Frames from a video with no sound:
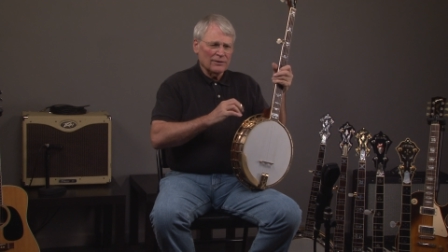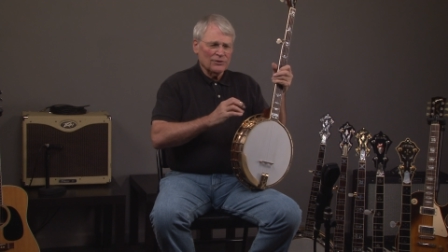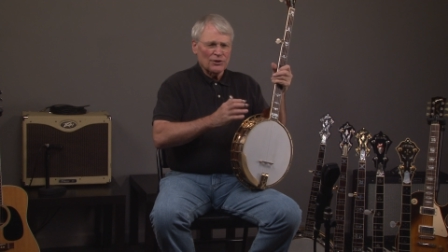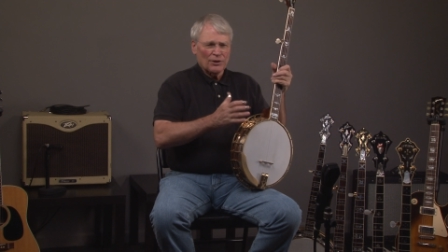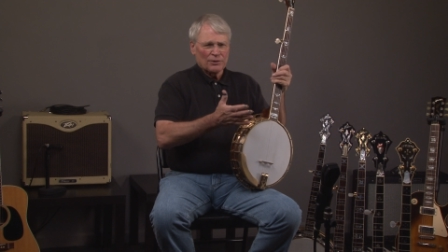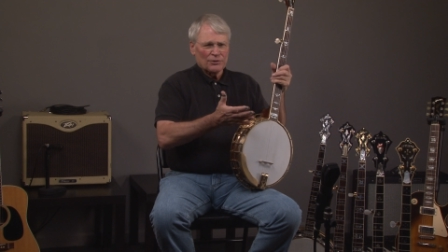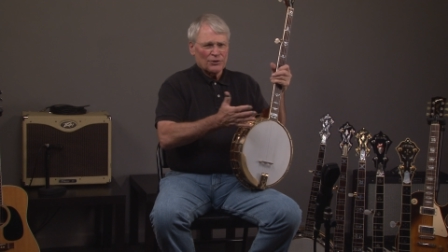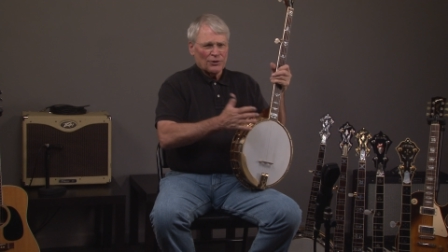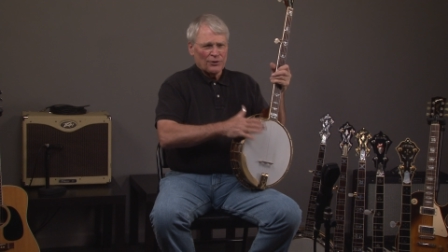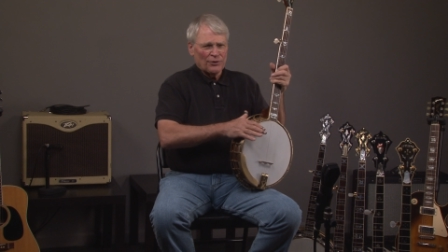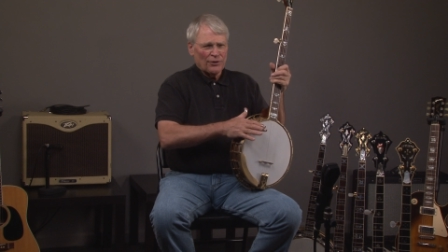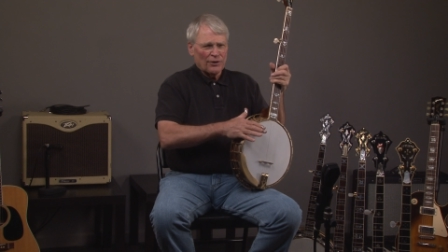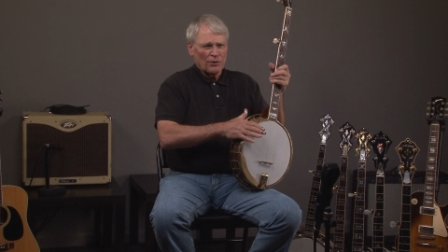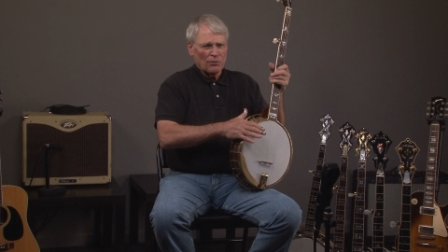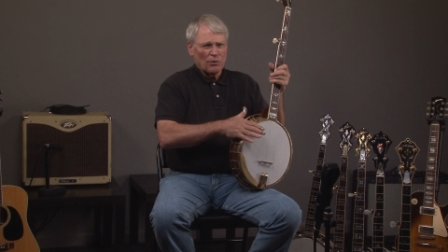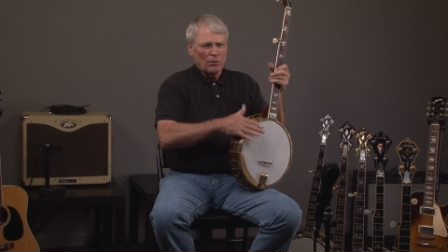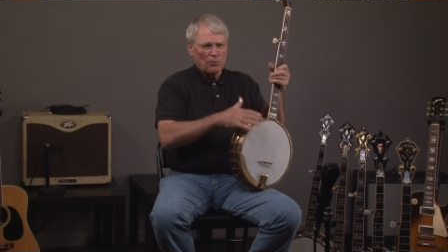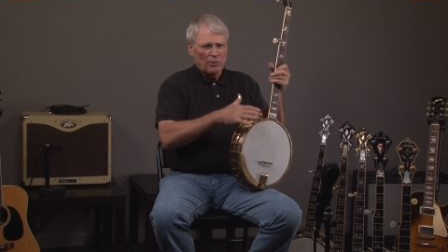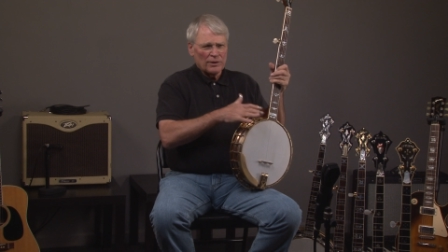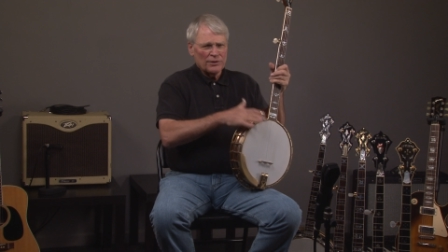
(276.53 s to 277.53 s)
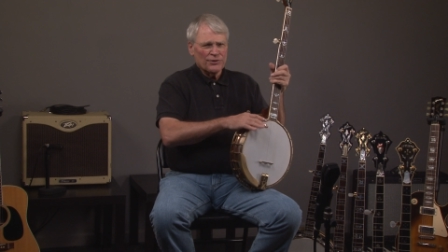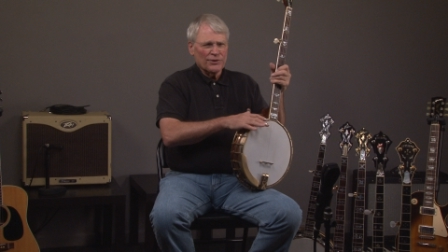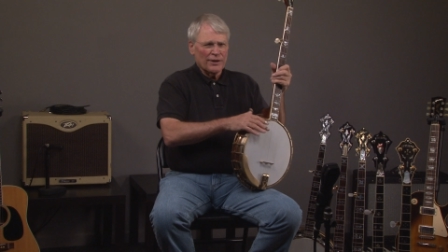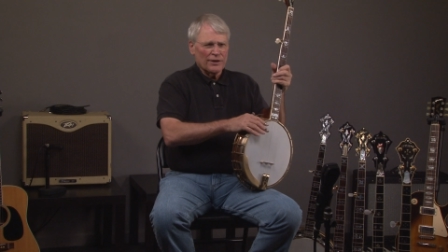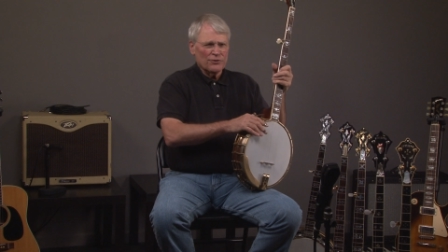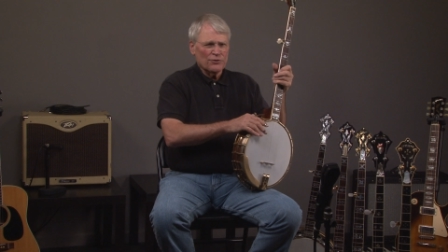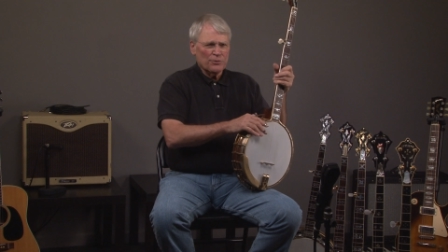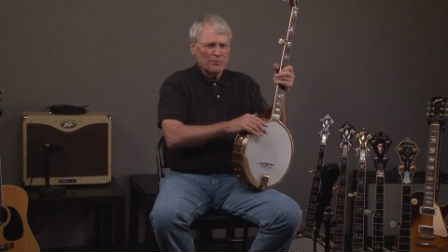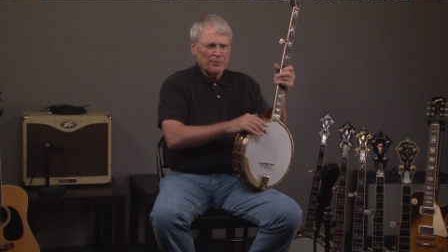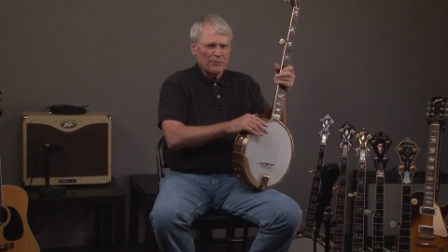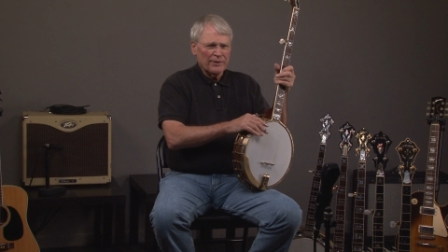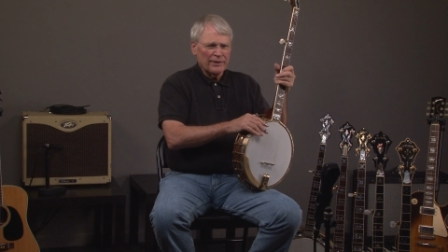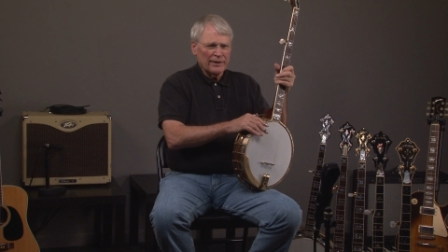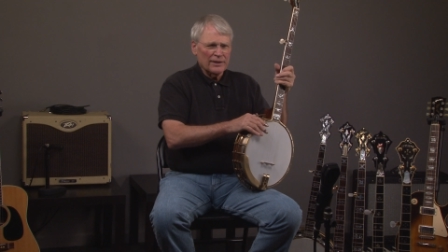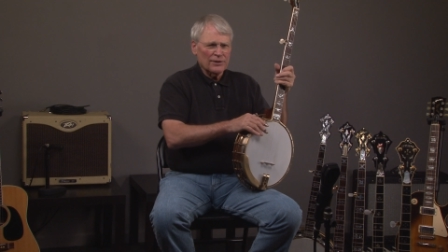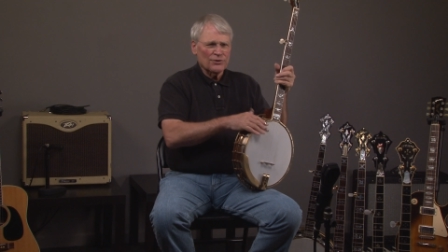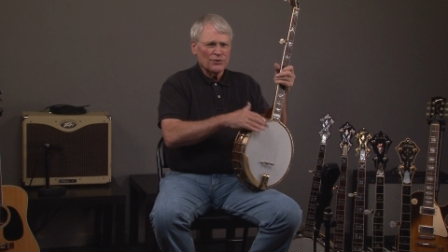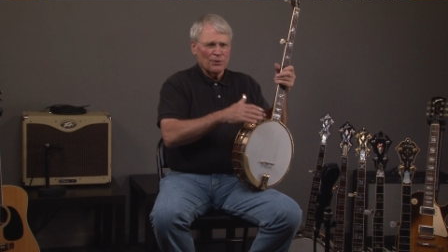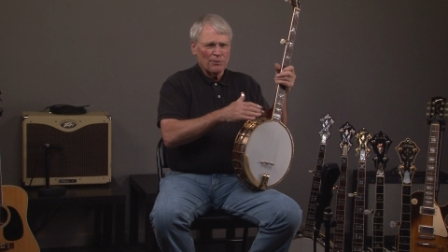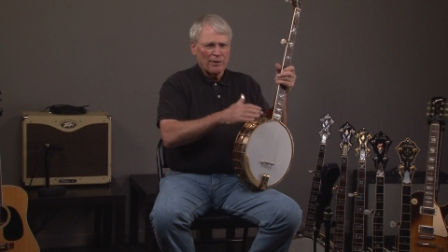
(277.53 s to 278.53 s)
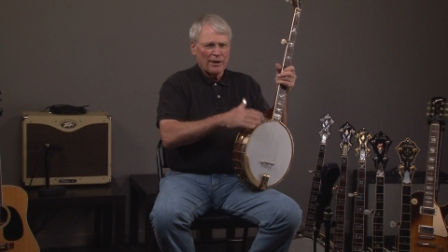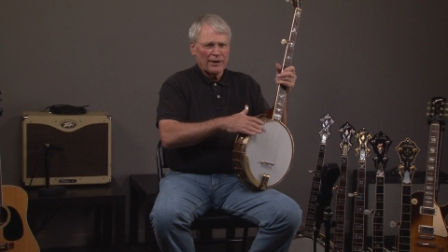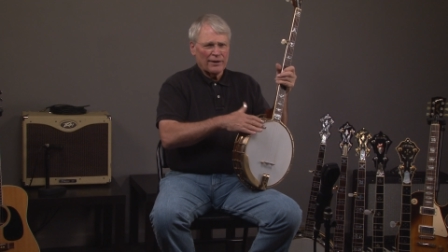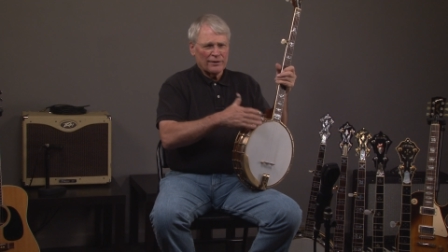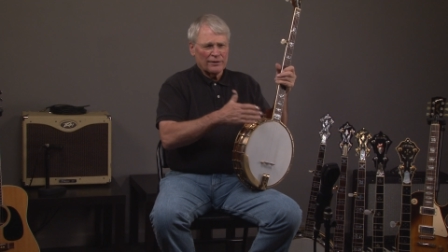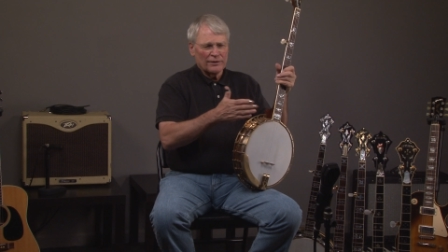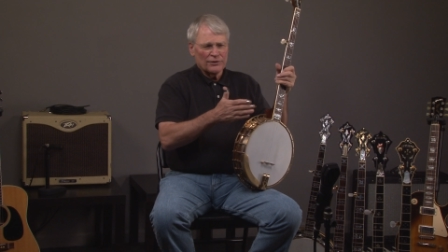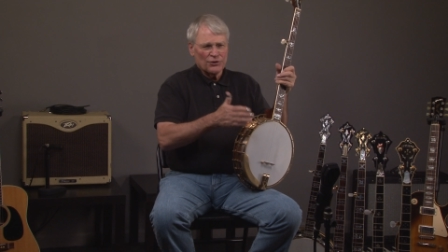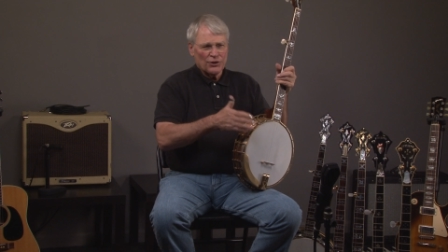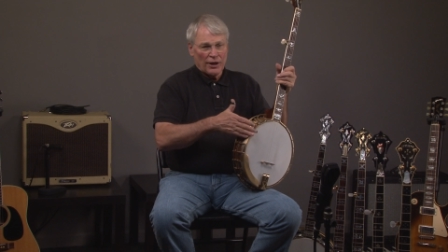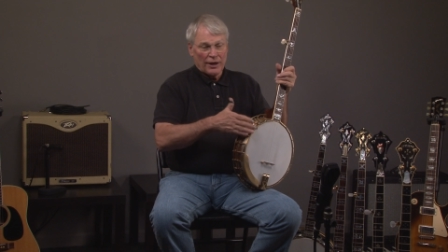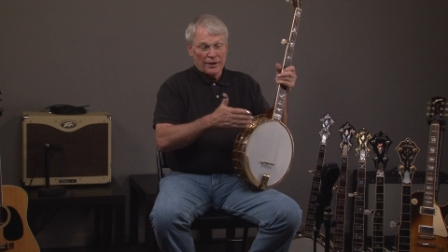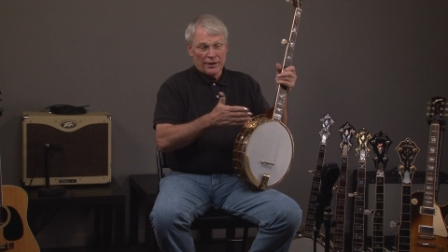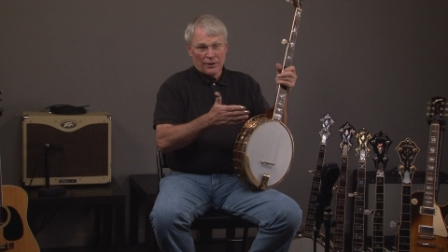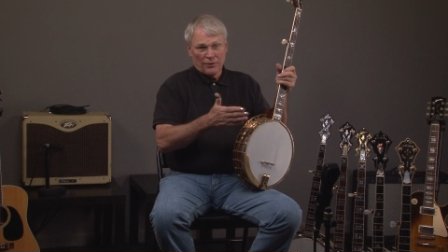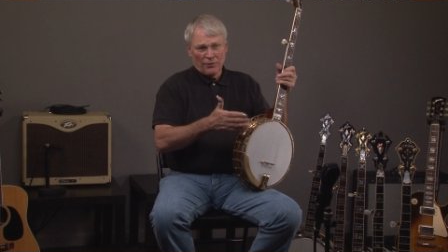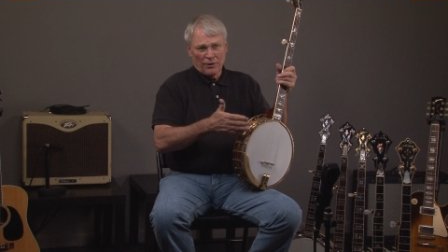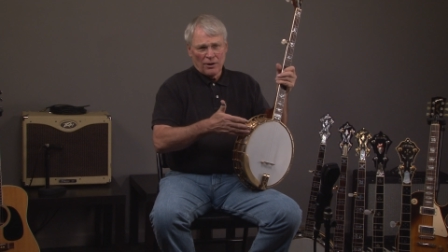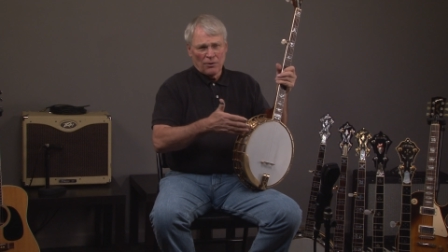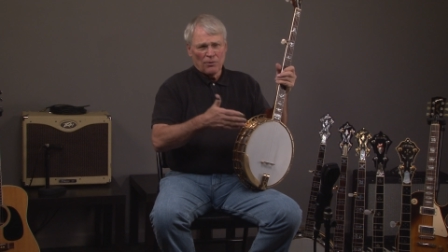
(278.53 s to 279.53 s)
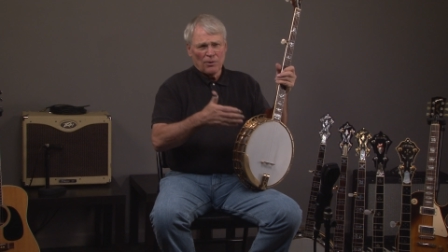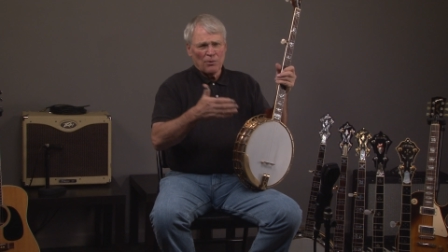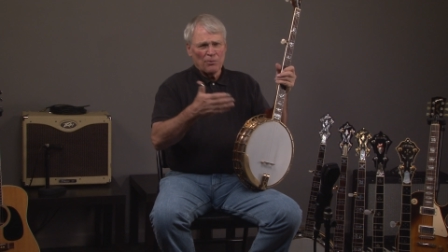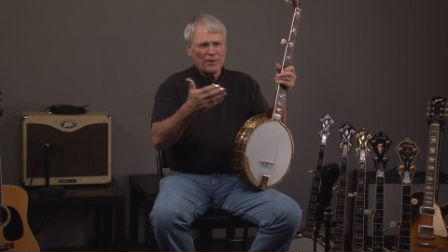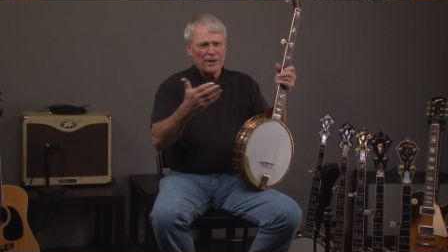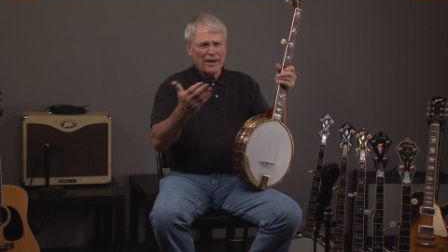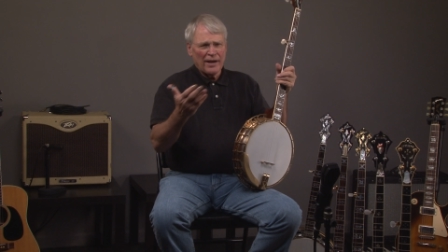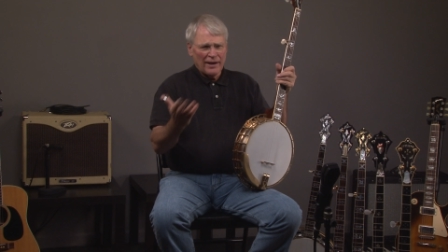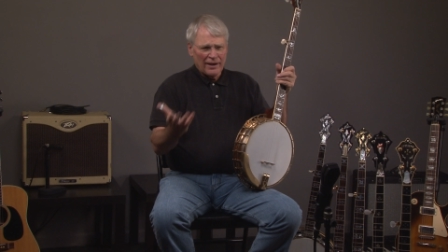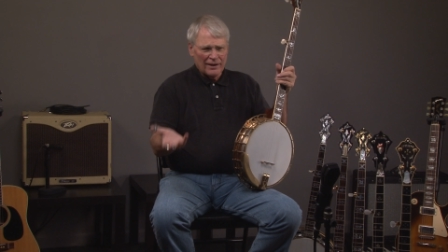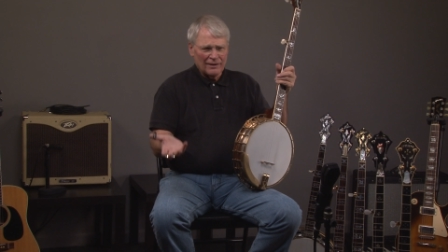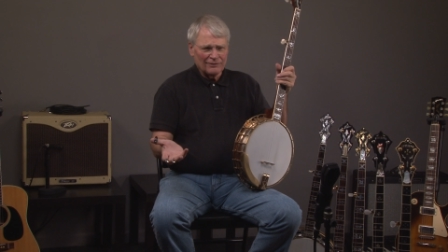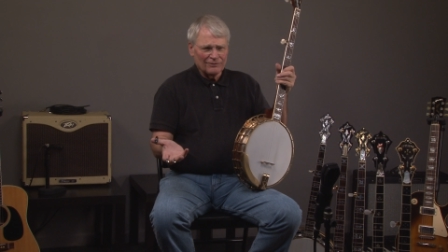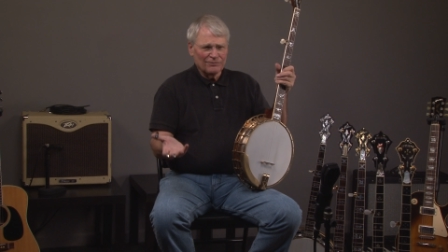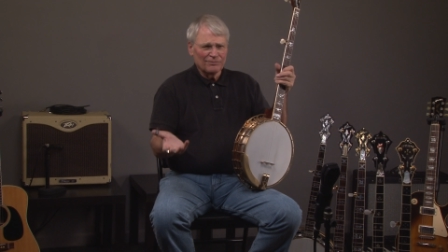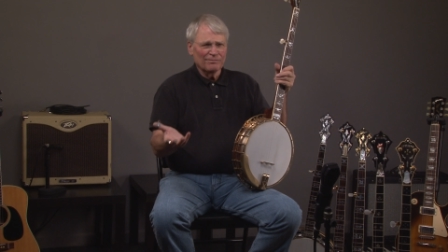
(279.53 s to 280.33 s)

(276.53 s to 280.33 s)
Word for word: So, so you're going, well, what's the difference between this and a regular JD Crowe? Well, we have